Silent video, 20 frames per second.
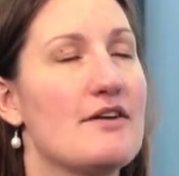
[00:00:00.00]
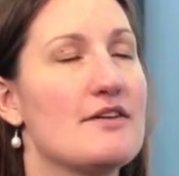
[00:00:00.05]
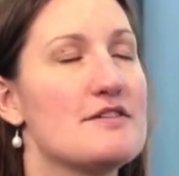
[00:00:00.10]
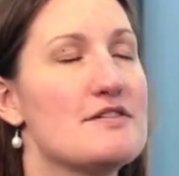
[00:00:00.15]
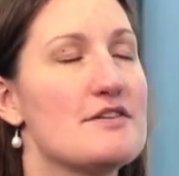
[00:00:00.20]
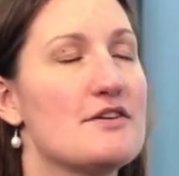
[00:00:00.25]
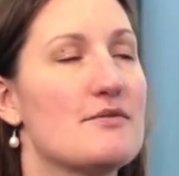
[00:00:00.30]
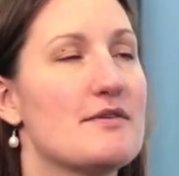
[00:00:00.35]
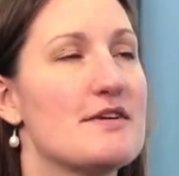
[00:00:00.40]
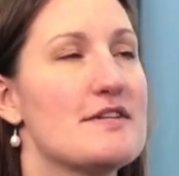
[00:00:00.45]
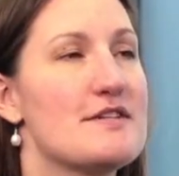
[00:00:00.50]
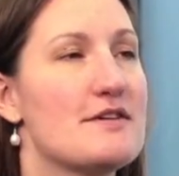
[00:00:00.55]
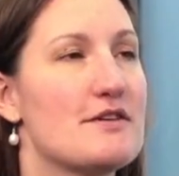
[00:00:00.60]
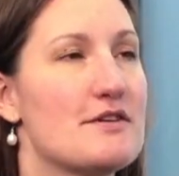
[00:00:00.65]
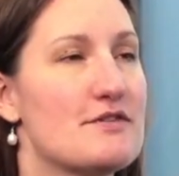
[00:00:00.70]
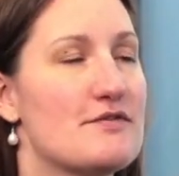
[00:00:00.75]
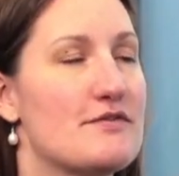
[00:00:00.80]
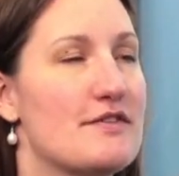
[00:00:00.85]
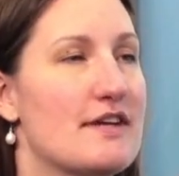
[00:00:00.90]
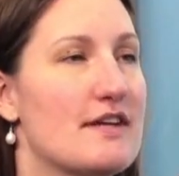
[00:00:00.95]
does your
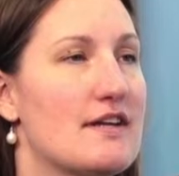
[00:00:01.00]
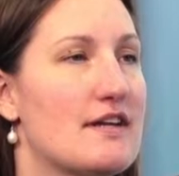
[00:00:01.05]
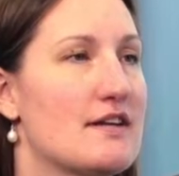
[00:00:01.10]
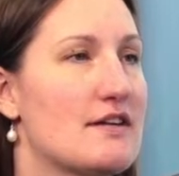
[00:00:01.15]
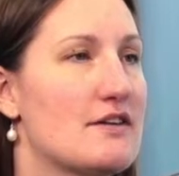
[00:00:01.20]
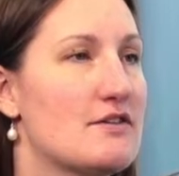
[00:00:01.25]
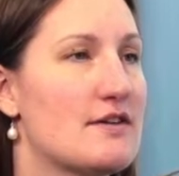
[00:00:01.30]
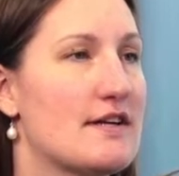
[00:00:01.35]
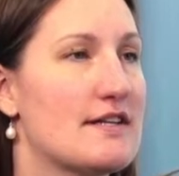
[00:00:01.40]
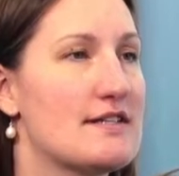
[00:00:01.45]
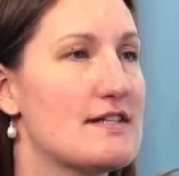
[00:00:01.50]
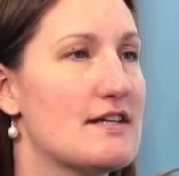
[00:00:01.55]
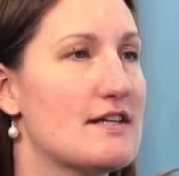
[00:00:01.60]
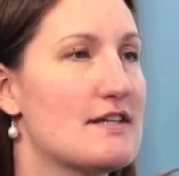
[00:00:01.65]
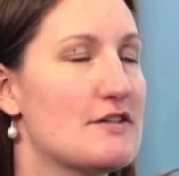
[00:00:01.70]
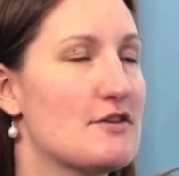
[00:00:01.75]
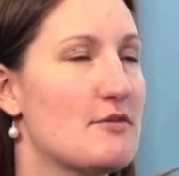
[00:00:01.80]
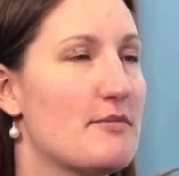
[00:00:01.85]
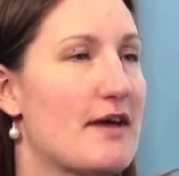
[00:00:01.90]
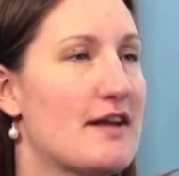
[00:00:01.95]
research fit into
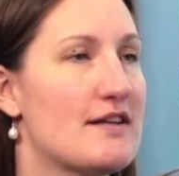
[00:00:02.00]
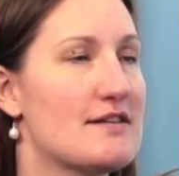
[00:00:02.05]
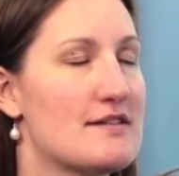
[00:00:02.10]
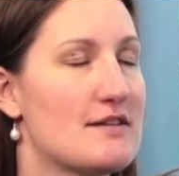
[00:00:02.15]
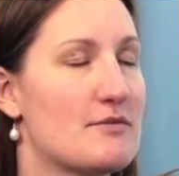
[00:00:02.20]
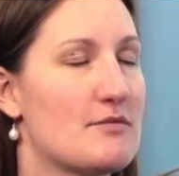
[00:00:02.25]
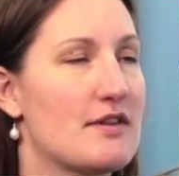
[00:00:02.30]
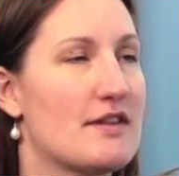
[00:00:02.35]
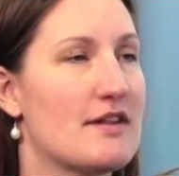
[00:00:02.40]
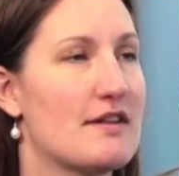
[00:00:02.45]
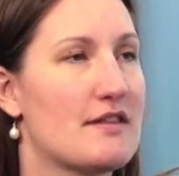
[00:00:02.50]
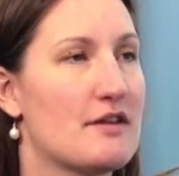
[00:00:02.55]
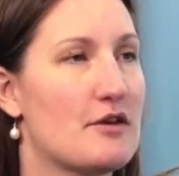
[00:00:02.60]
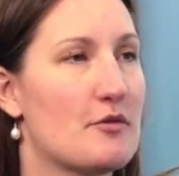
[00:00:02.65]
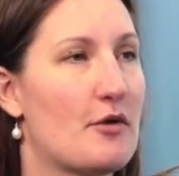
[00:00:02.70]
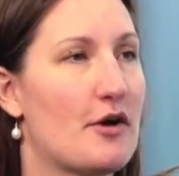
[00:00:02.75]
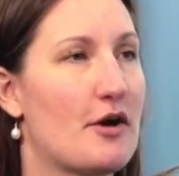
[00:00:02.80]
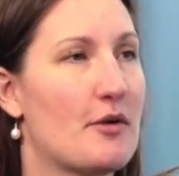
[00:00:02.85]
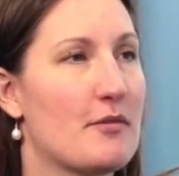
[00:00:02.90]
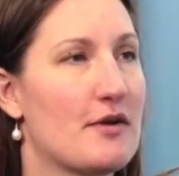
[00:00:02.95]
translational medicine within the
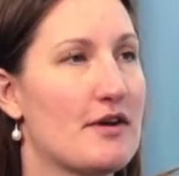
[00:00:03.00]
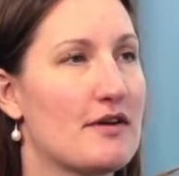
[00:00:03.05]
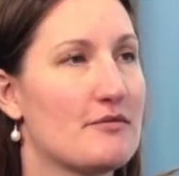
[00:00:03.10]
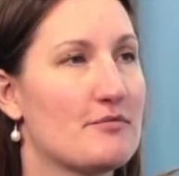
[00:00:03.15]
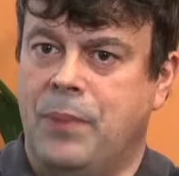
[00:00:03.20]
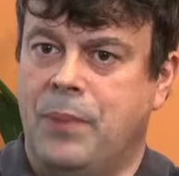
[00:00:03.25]
department?